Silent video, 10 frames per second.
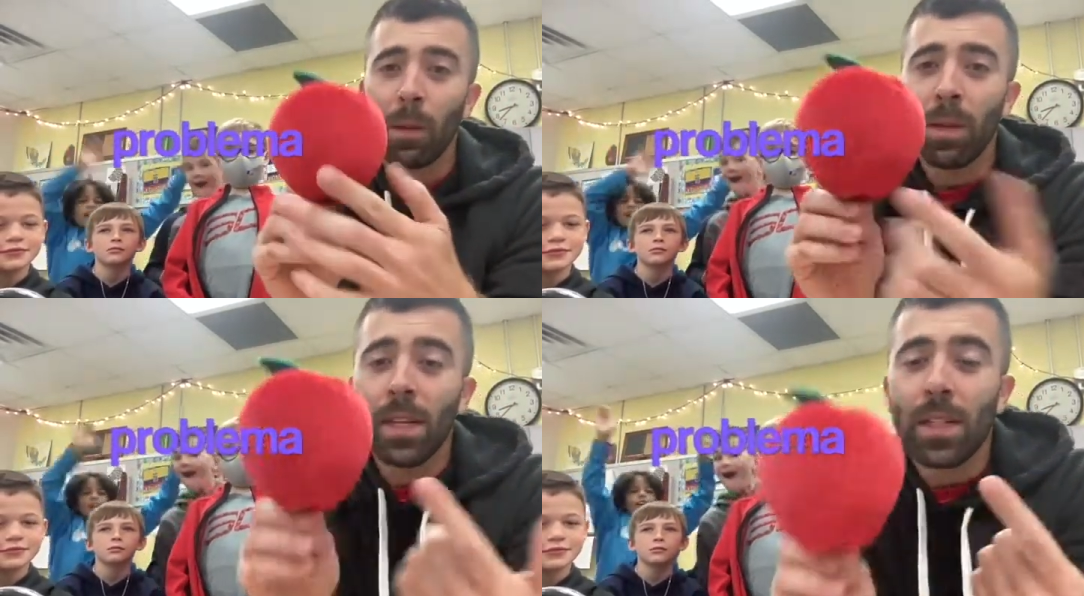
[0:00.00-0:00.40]

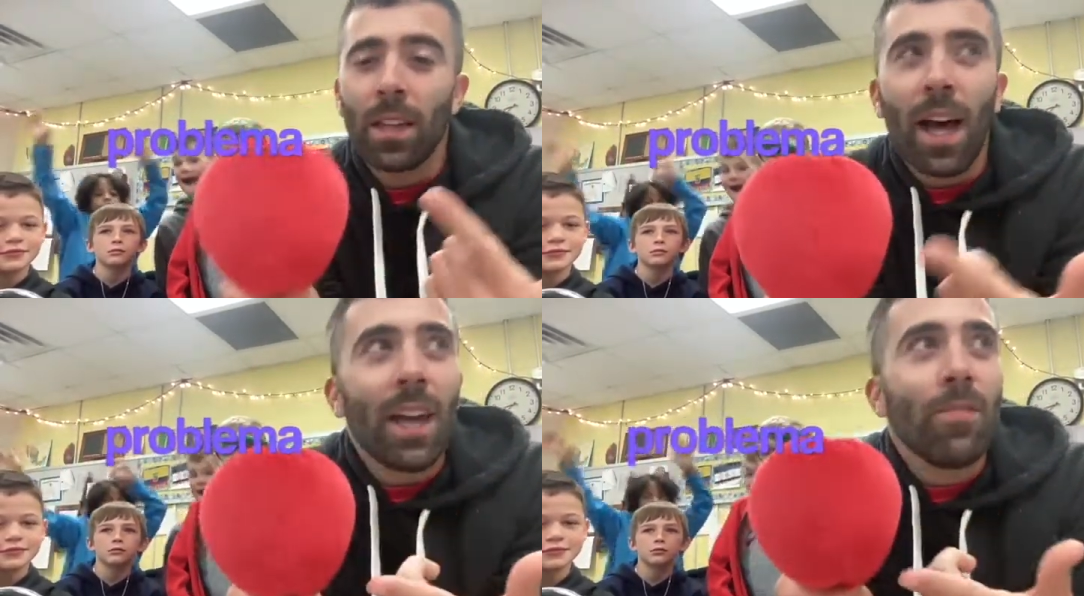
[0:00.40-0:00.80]
Speaker 1: because a
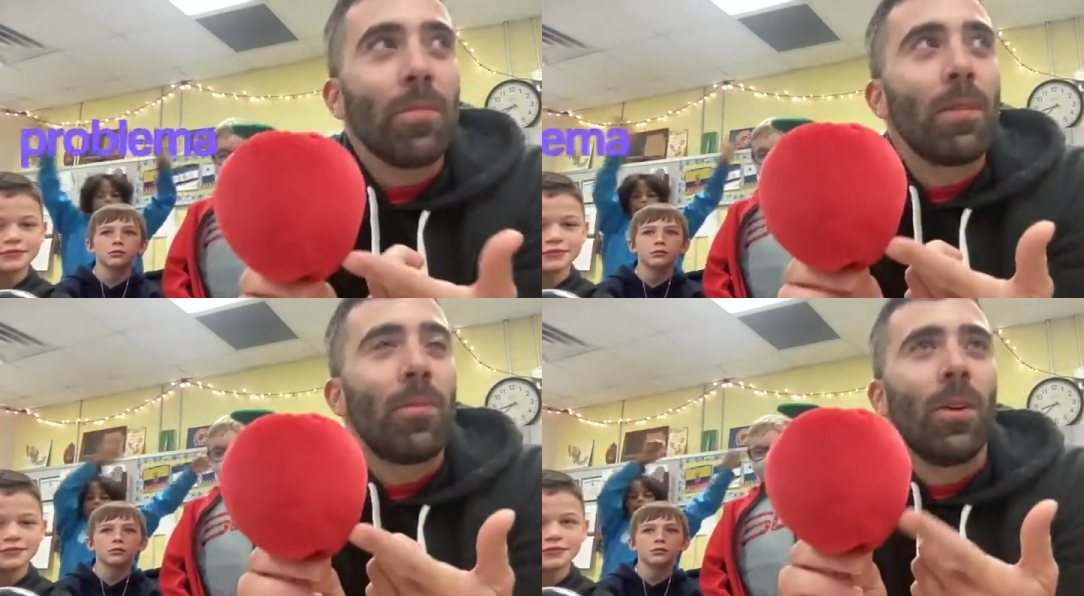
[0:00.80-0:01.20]
lot of
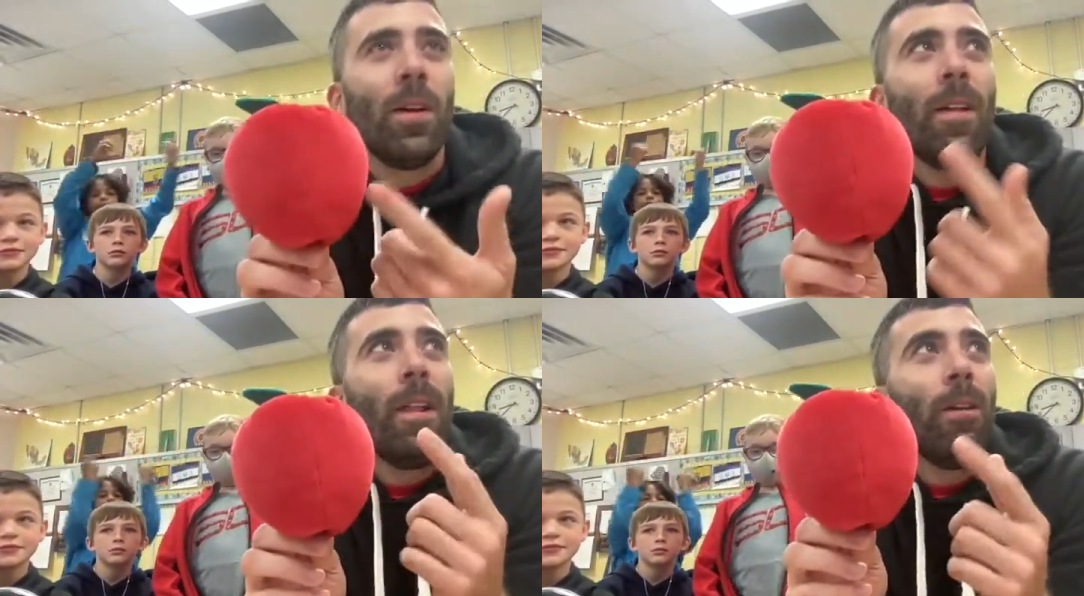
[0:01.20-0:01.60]

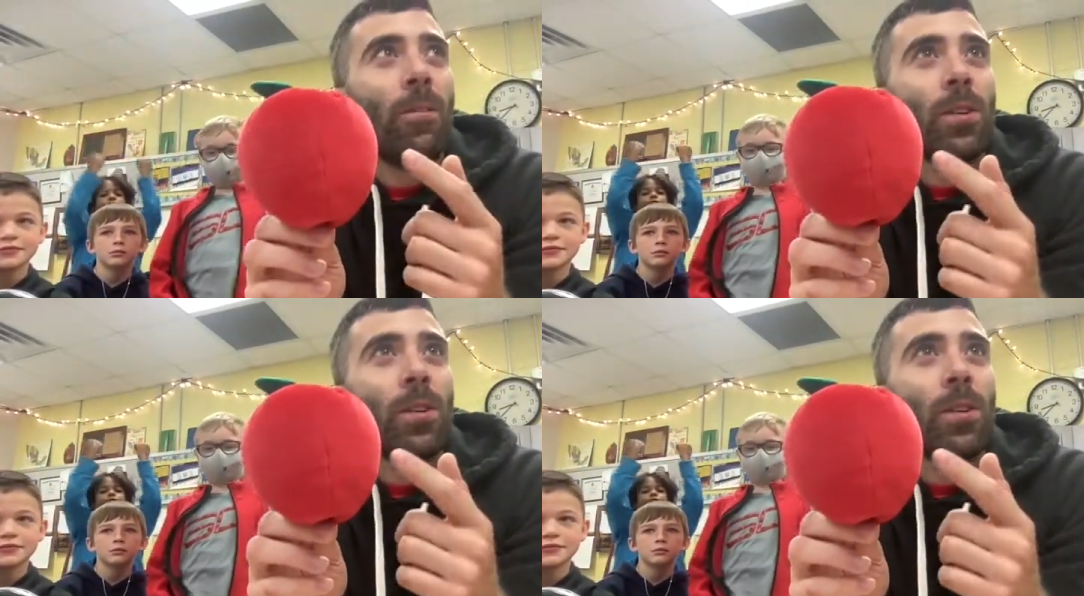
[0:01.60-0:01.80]
people were